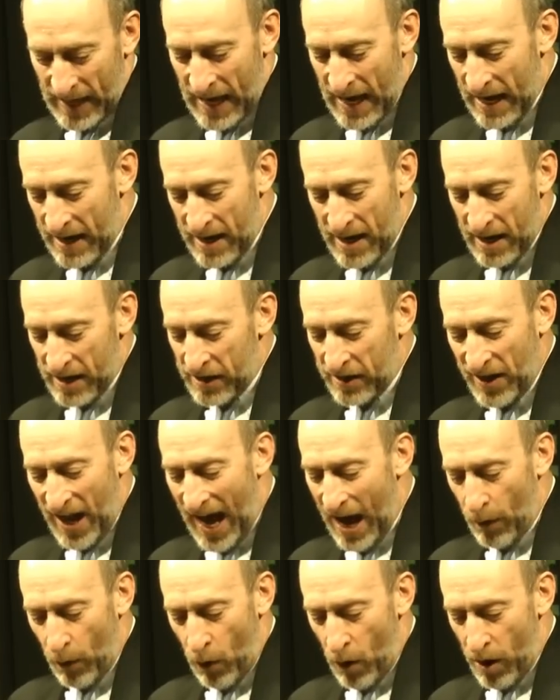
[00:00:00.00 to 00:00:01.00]
And
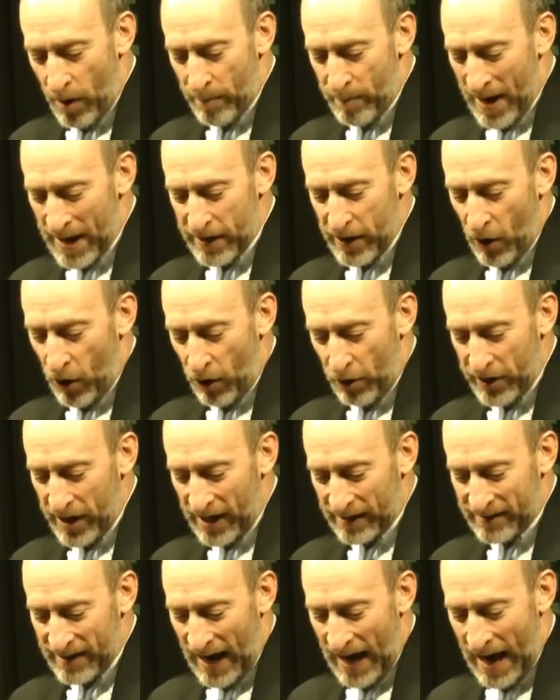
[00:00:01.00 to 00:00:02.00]
Naor Ben
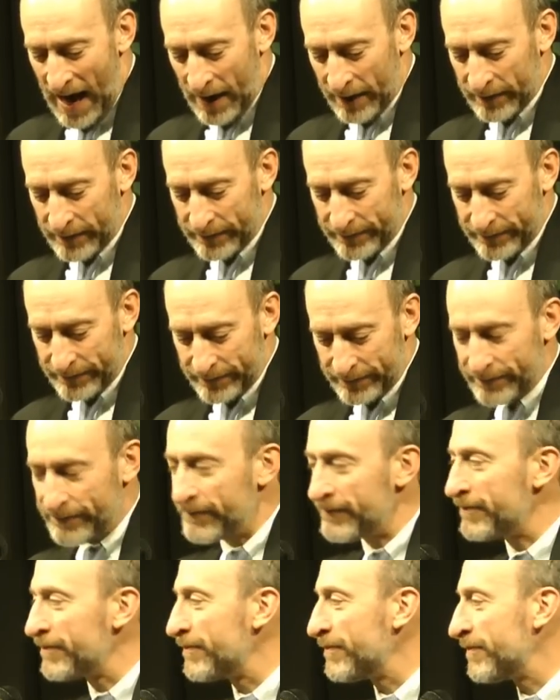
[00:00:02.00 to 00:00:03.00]
Yehoyada.
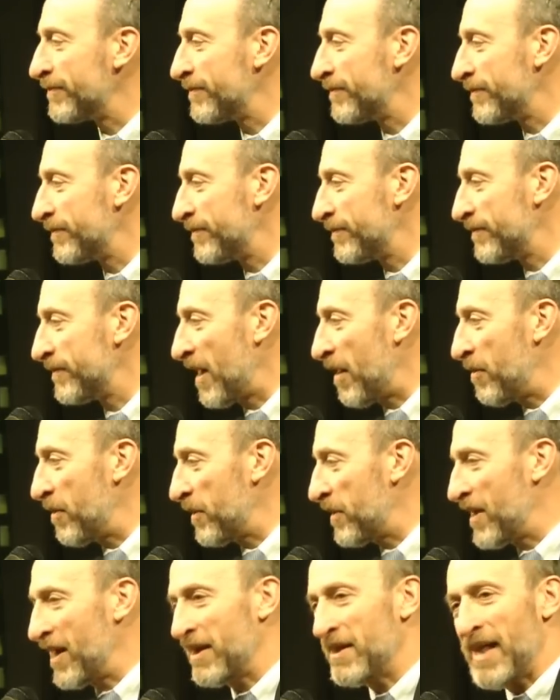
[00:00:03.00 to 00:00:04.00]
Now you
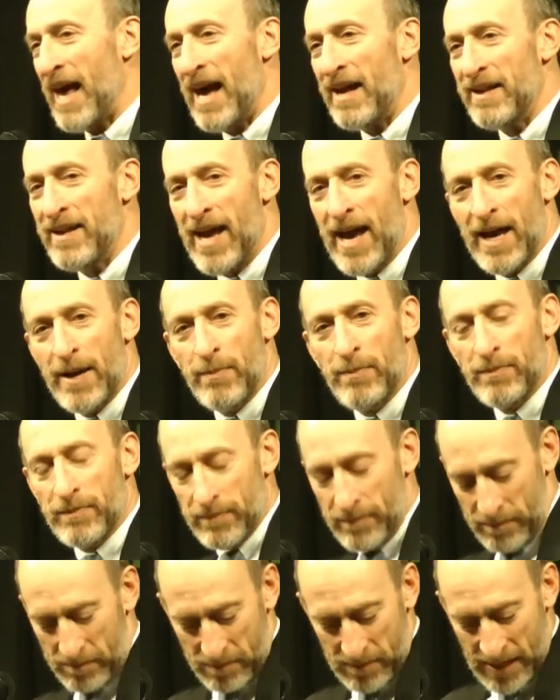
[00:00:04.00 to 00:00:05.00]
would think that name,
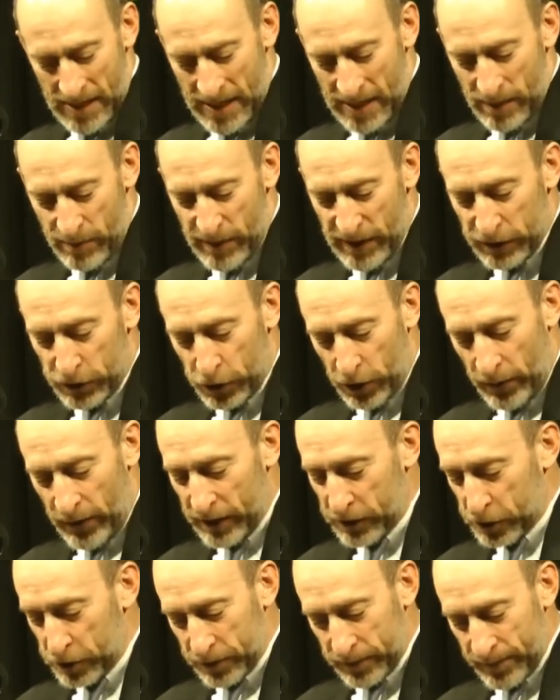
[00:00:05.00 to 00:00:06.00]
he'd be
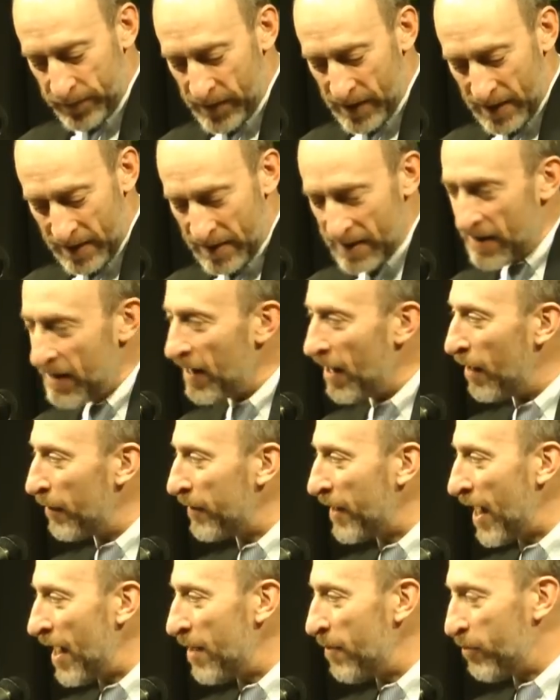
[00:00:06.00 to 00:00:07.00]
Jewish,
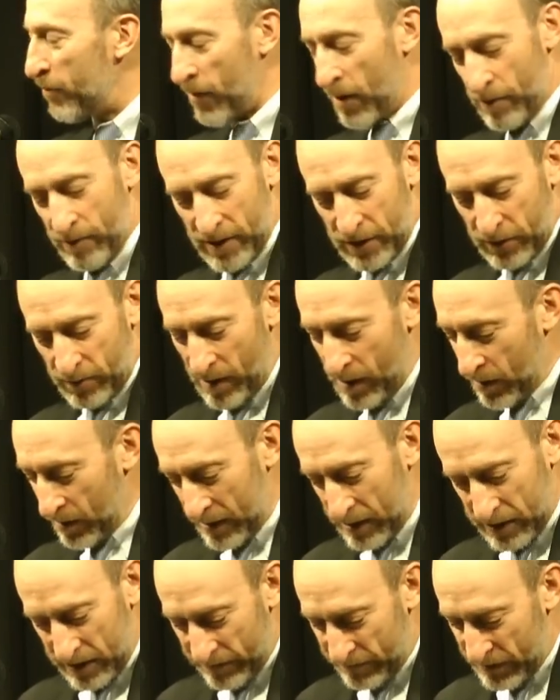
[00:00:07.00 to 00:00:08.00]
okay, pro-Israel.
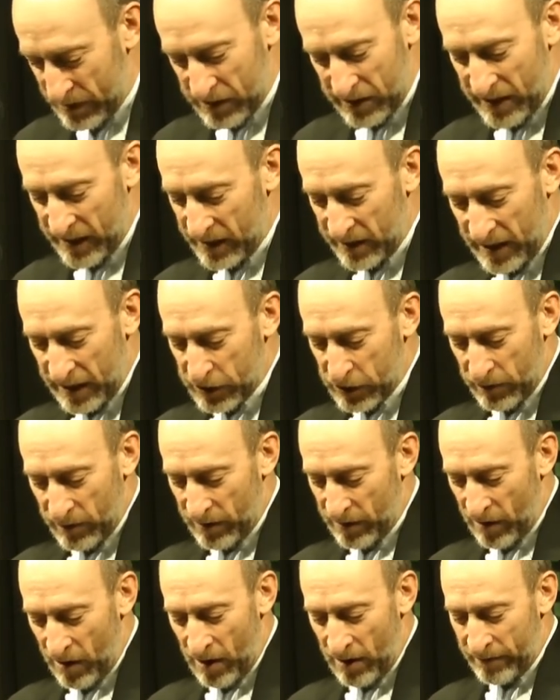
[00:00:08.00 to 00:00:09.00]
He's a visiting
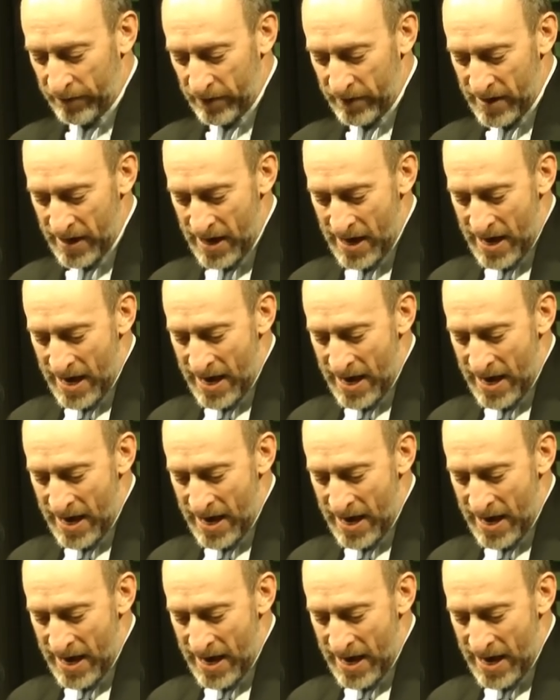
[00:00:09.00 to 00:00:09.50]
lecturer at Harvard.